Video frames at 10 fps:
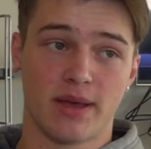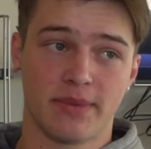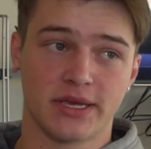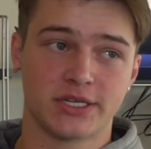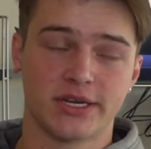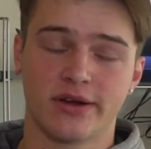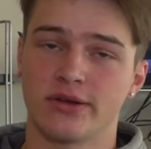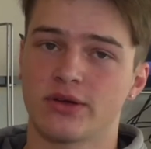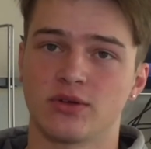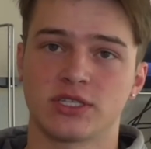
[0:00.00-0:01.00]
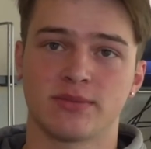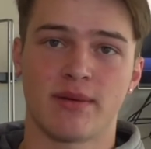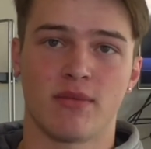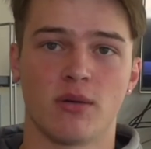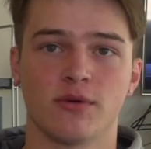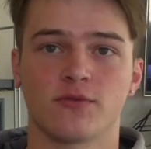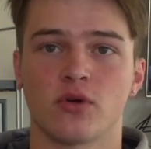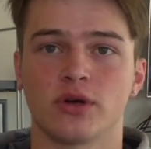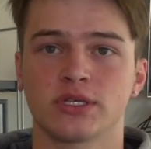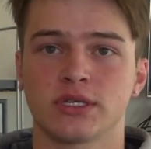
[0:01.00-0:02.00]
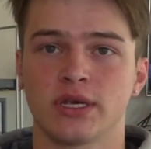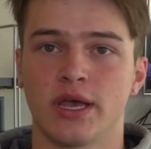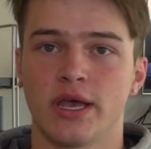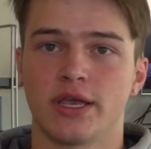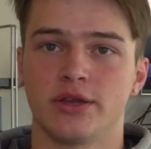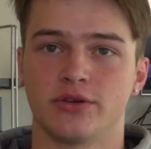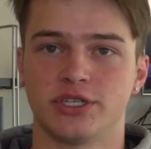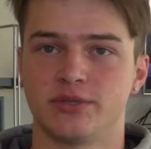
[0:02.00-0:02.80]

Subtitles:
biggest shout out goes to my mom, of course. She's